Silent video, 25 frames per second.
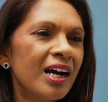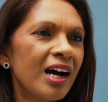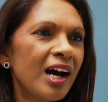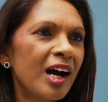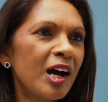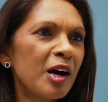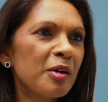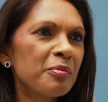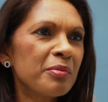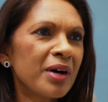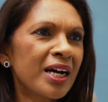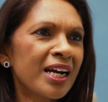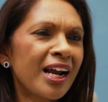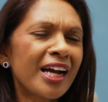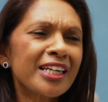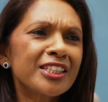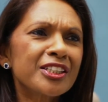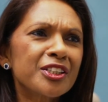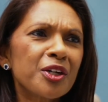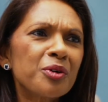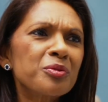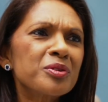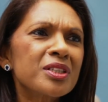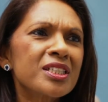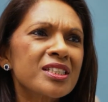And I
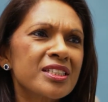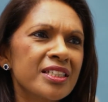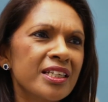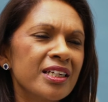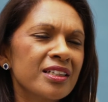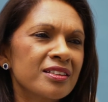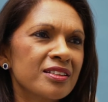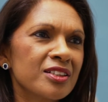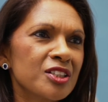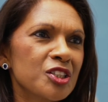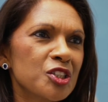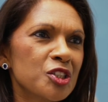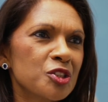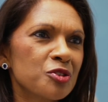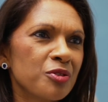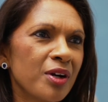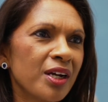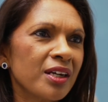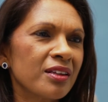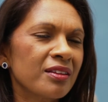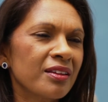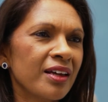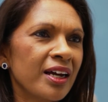don't see it as strength.